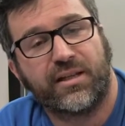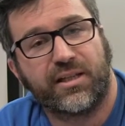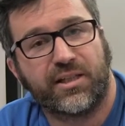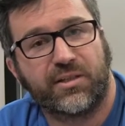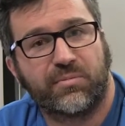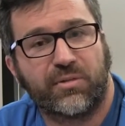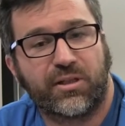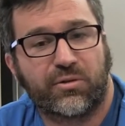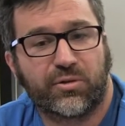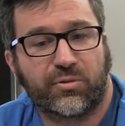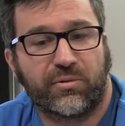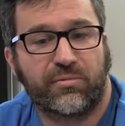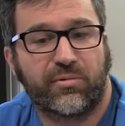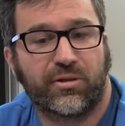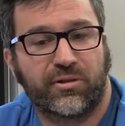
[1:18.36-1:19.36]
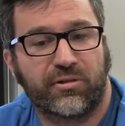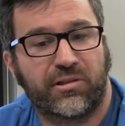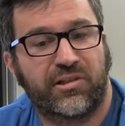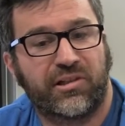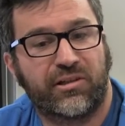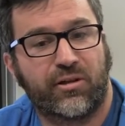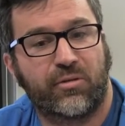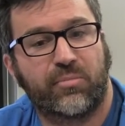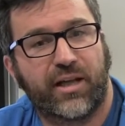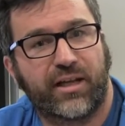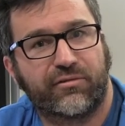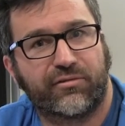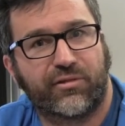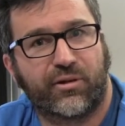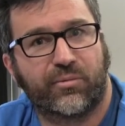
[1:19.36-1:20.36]
It's because we want in a single
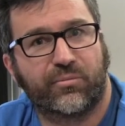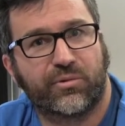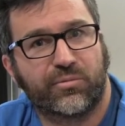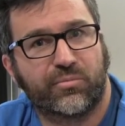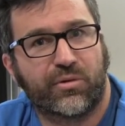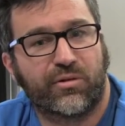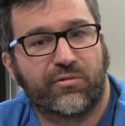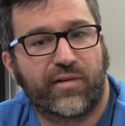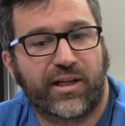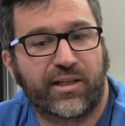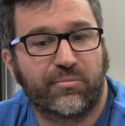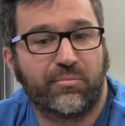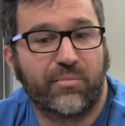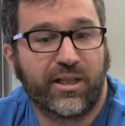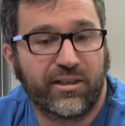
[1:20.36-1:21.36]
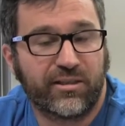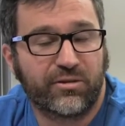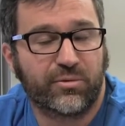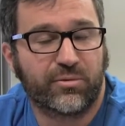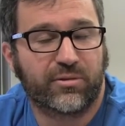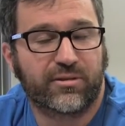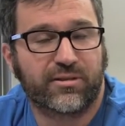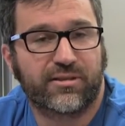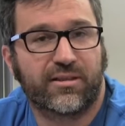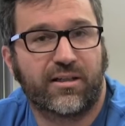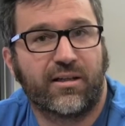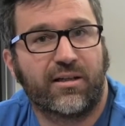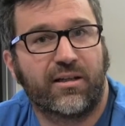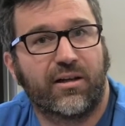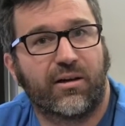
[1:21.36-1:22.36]
platform to provide many tools,
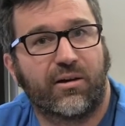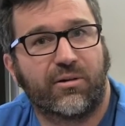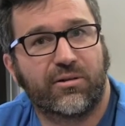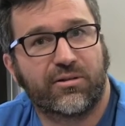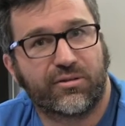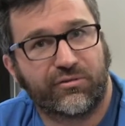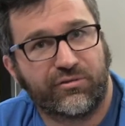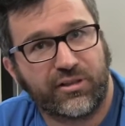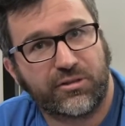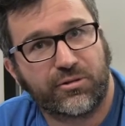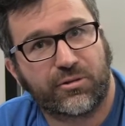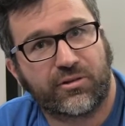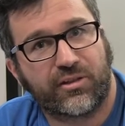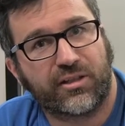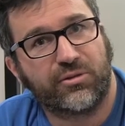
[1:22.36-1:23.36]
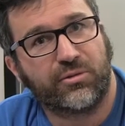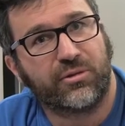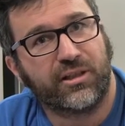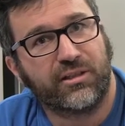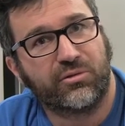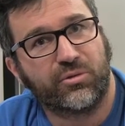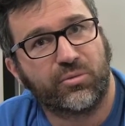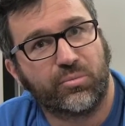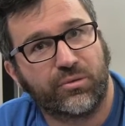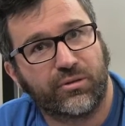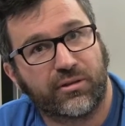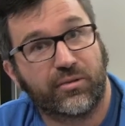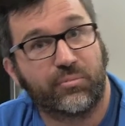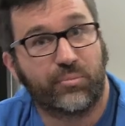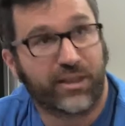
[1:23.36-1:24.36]
all the features that you need to
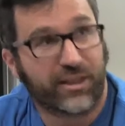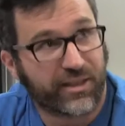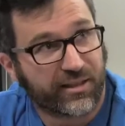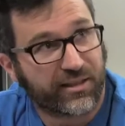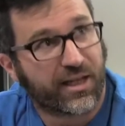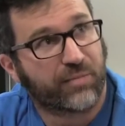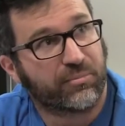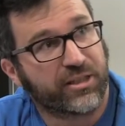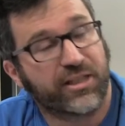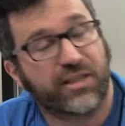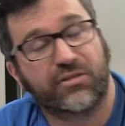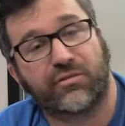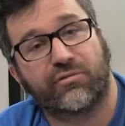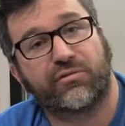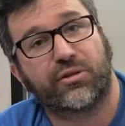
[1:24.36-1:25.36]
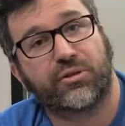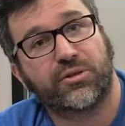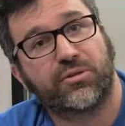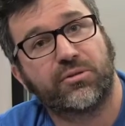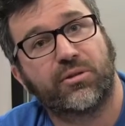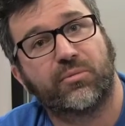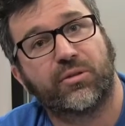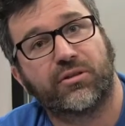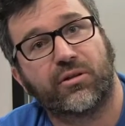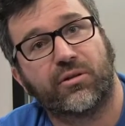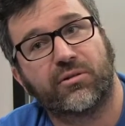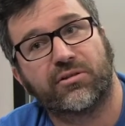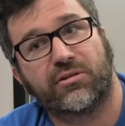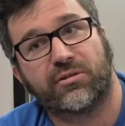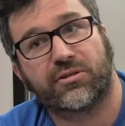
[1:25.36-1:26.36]
build big data application for sure, but
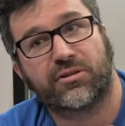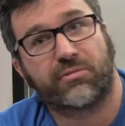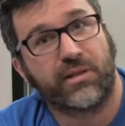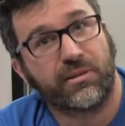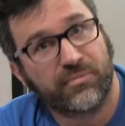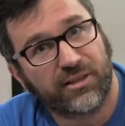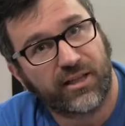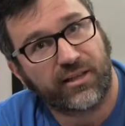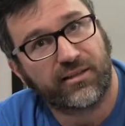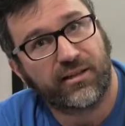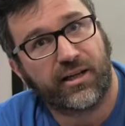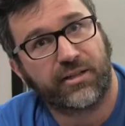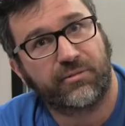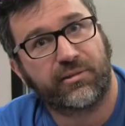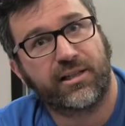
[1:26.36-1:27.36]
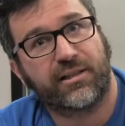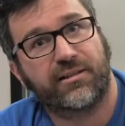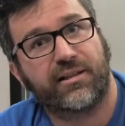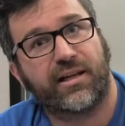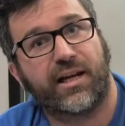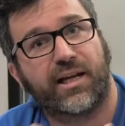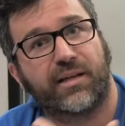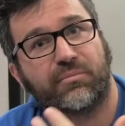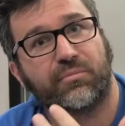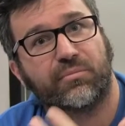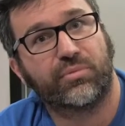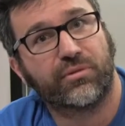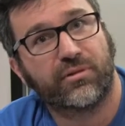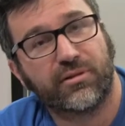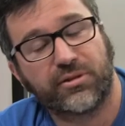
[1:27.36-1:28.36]
also streams data in real time,
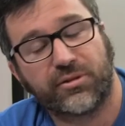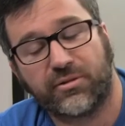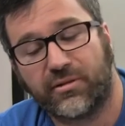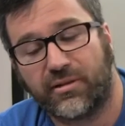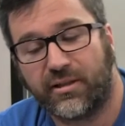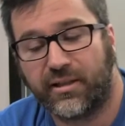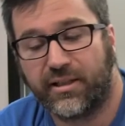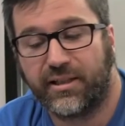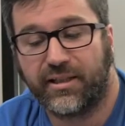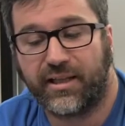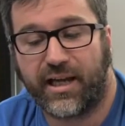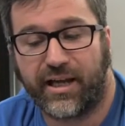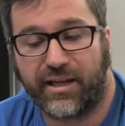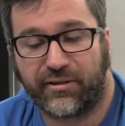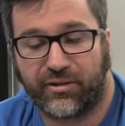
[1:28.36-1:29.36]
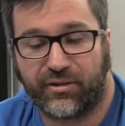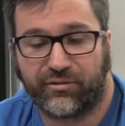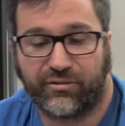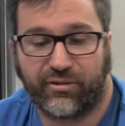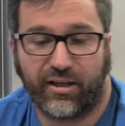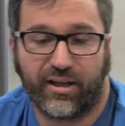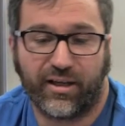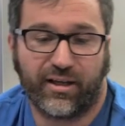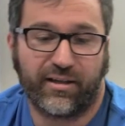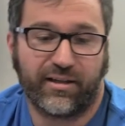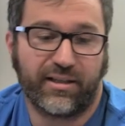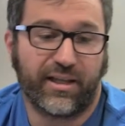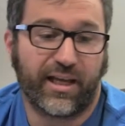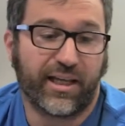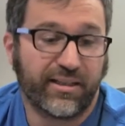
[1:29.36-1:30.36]
build your kind of
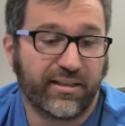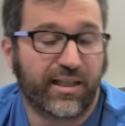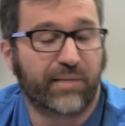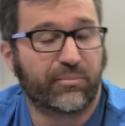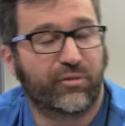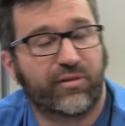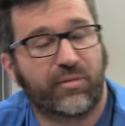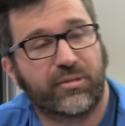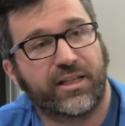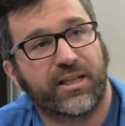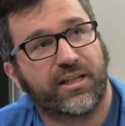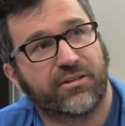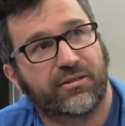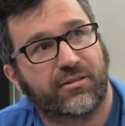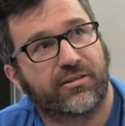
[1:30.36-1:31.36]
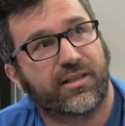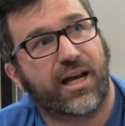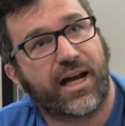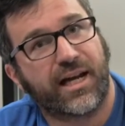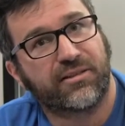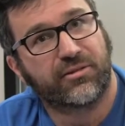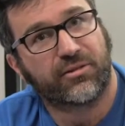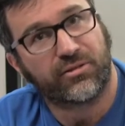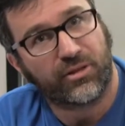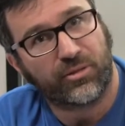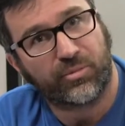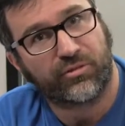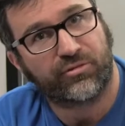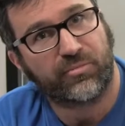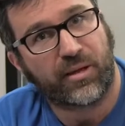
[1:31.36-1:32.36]
any type of applications at the
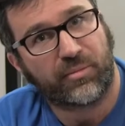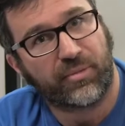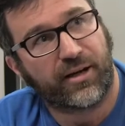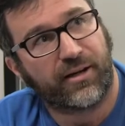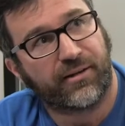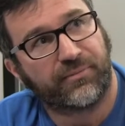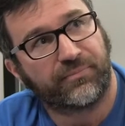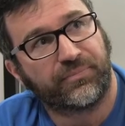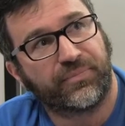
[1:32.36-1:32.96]
top of MapR.